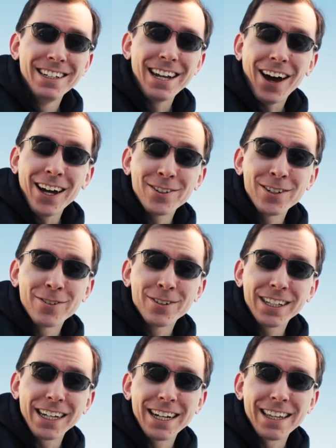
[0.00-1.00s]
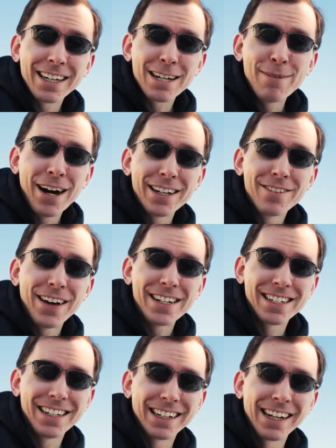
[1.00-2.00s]
Now, I don't know really anything about
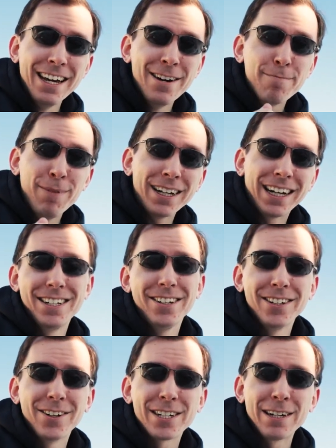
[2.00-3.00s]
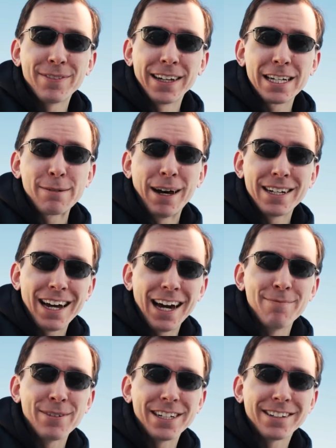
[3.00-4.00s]
investing, but I do know some things about
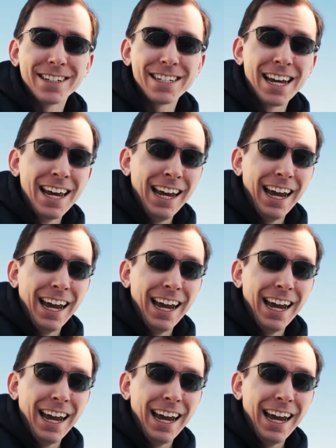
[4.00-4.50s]
time series.